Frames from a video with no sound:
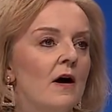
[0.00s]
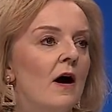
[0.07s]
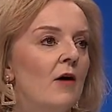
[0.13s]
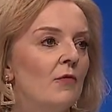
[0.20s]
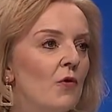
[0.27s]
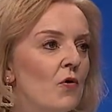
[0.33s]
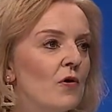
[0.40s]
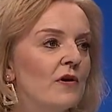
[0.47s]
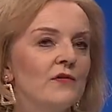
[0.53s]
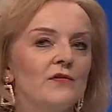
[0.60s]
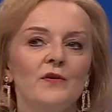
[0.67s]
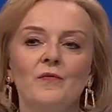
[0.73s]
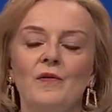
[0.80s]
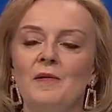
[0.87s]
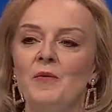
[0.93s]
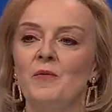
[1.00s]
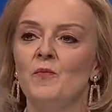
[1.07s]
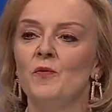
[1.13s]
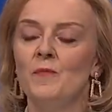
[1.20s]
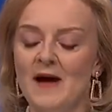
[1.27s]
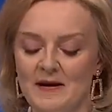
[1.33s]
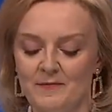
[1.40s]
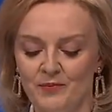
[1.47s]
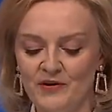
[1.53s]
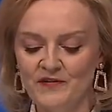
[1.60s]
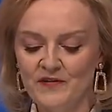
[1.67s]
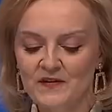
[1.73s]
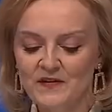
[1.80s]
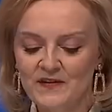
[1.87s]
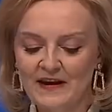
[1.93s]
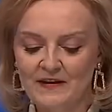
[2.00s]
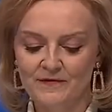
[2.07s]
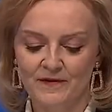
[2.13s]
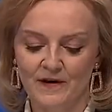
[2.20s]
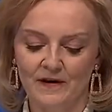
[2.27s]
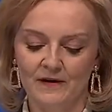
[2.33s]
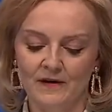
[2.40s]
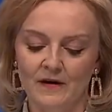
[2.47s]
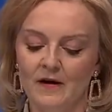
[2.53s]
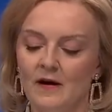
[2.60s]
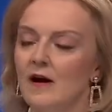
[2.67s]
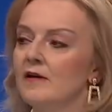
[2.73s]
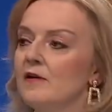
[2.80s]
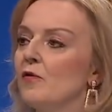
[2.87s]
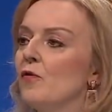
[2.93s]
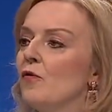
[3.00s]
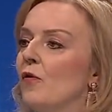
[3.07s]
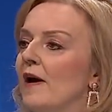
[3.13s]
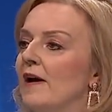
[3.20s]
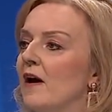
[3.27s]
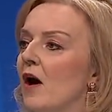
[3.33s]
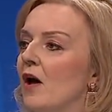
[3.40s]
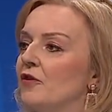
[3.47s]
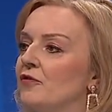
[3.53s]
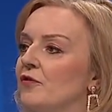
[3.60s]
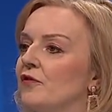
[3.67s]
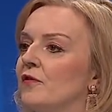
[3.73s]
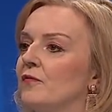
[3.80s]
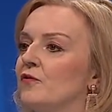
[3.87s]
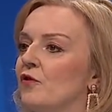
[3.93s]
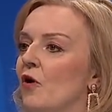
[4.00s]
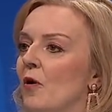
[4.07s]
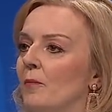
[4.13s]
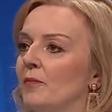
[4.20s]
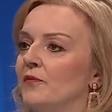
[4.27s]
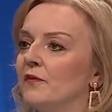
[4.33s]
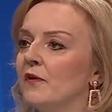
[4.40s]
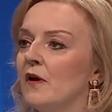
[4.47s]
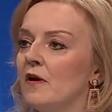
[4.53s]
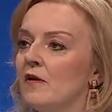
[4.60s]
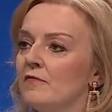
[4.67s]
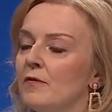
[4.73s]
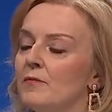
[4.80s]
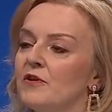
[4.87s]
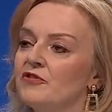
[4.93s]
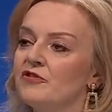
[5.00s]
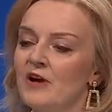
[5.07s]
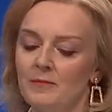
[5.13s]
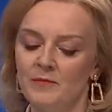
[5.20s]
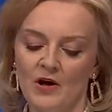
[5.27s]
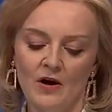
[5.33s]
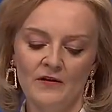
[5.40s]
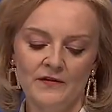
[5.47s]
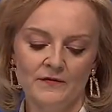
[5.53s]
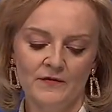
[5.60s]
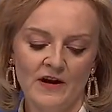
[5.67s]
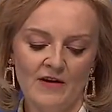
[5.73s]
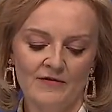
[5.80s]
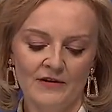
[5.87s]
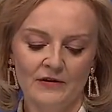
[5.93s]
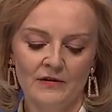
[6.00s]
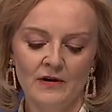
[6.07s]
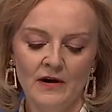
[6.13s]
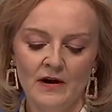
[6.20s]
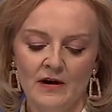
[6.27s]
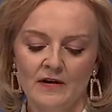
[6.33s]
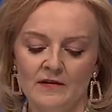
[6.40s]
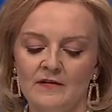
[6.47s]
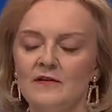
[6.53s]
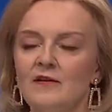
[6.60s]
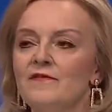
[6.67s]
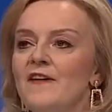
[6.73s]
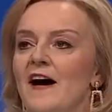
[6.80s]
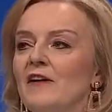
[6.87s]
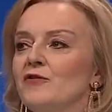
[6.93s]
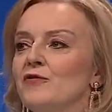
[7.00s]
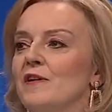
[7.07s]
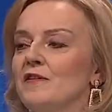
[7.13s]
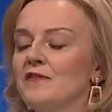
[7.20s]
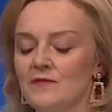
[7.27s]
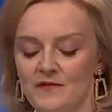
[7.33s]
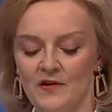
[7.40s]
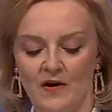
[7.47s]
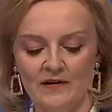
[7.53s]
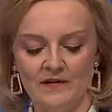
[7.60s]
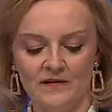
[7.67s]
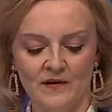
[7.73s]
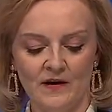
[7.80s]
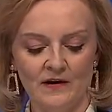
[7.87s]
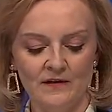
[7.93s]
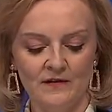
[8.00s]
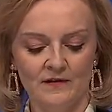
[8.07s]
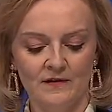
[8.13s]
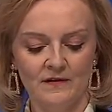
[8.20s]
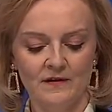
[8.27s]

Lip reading: Our AUKUS agreement will make Britain safer, and it will create hundreds of jobs from the shipyards of Govan to the factories of Tyneside.